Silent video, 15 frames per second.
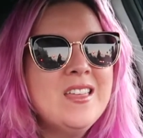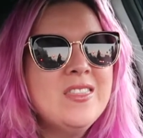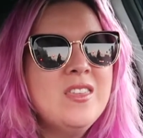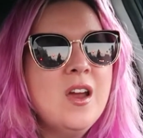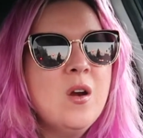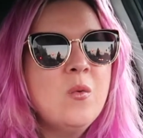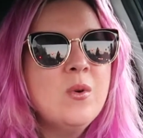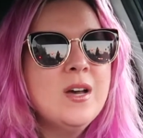
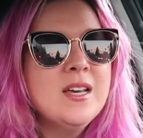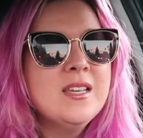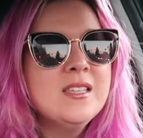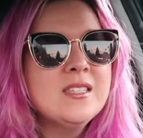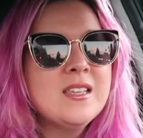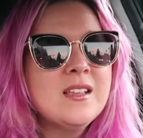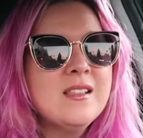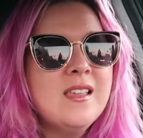there
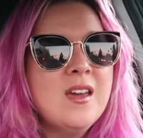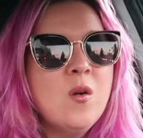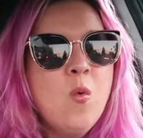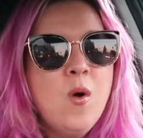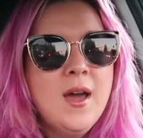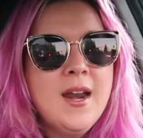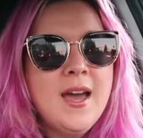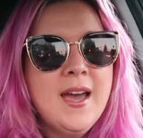was like
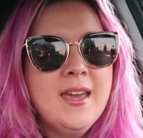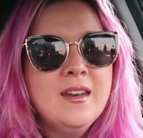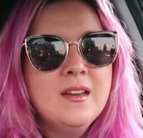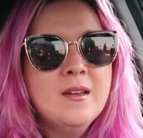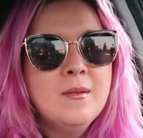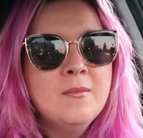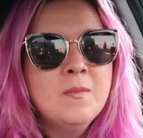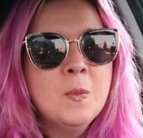one
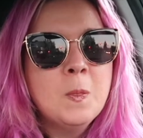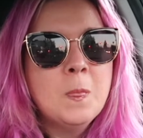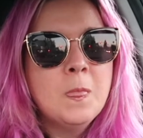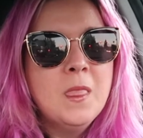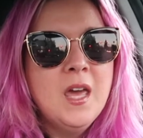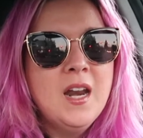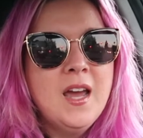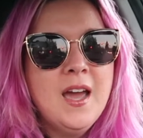item
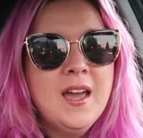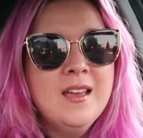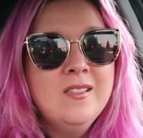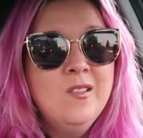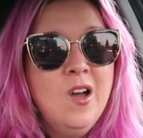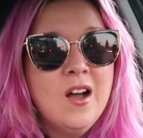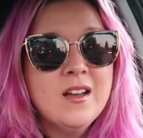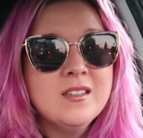that I
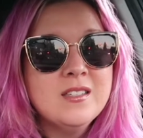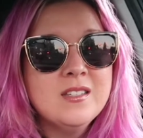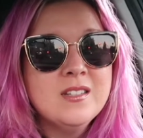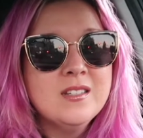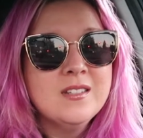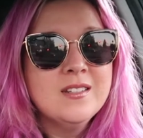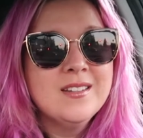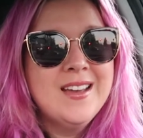lost.